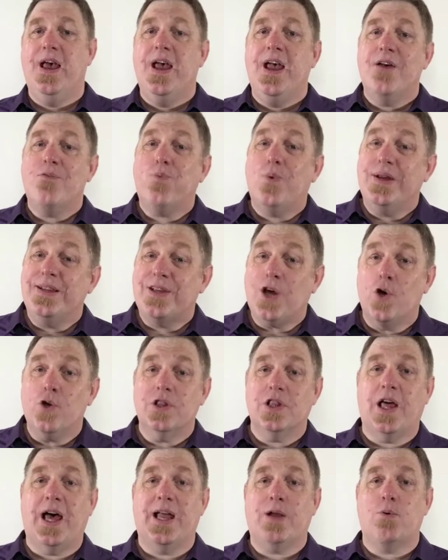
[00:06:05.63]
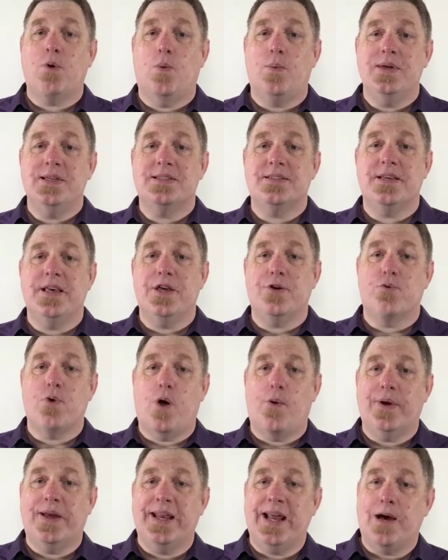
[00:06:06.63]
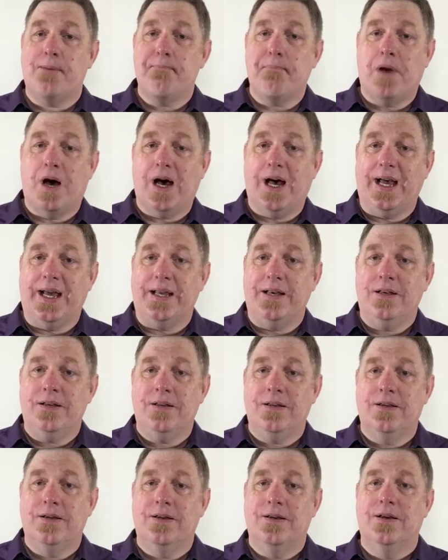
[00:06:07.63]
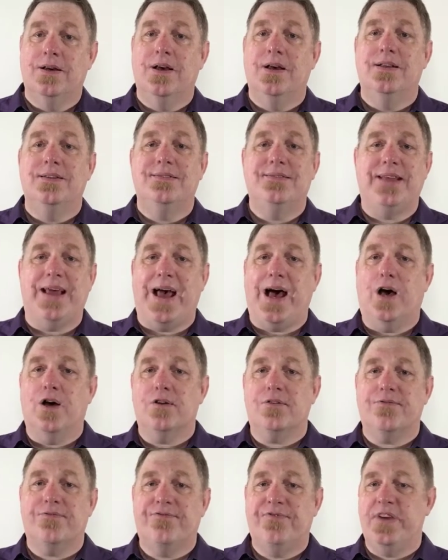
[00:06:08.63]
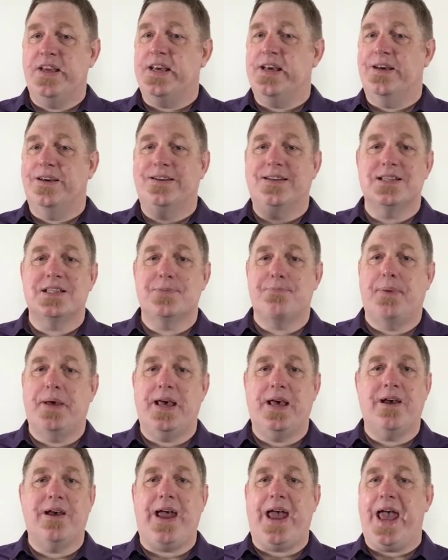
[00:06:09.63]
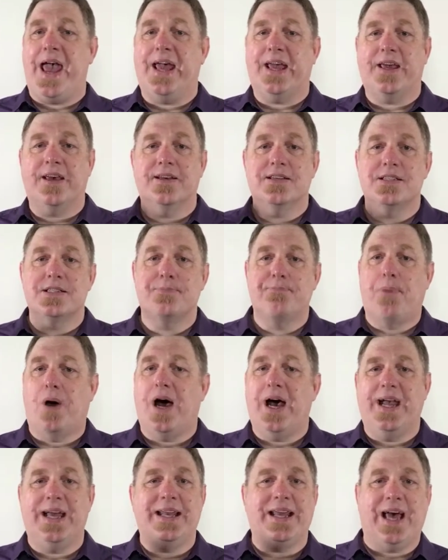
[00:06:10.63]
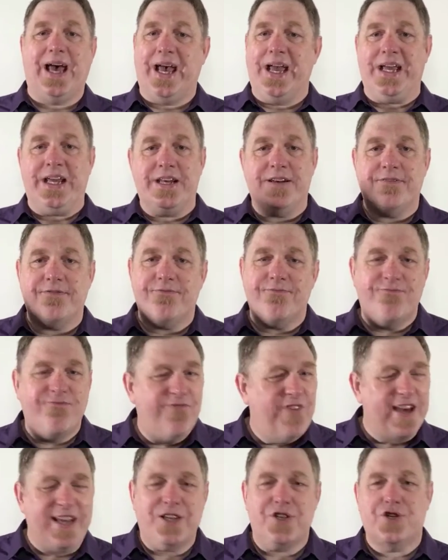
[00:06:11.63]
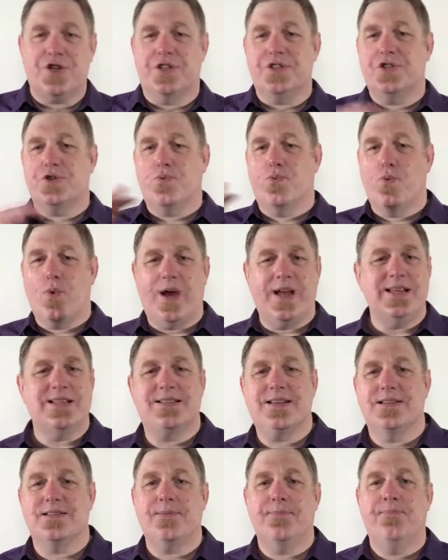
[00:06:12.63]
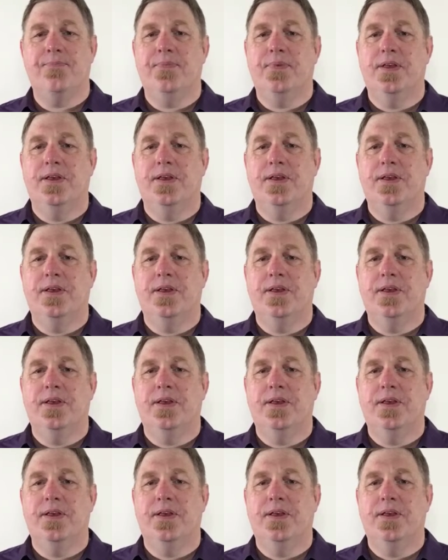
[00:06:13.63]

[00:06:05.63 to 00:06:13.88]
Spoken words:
If we don't like what we see growing in our mind, doubt, fear, despair, anger, spite, hate, vengeance, racism,